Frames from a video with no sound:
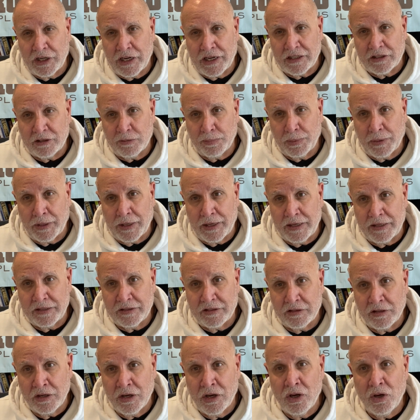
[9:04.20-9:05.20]
takes
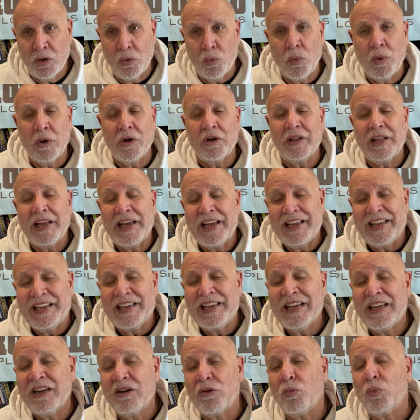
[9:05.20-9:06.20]
place, will
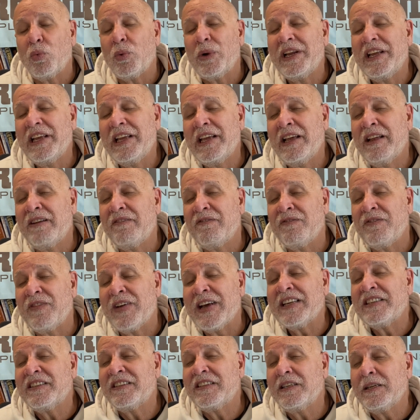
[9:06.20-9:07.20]
again
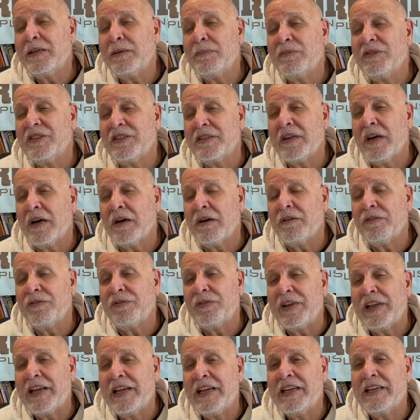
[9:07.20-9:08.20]
reinvest himself
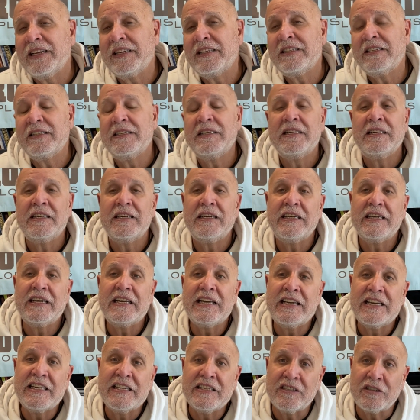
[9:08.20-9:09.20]
in
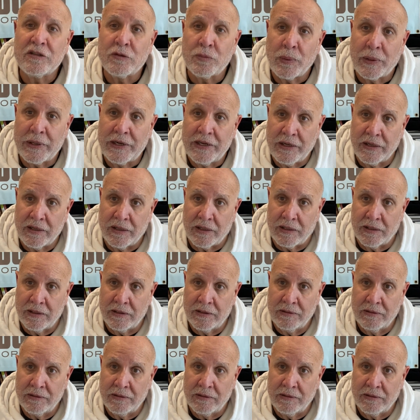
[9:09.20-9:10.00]
Israel.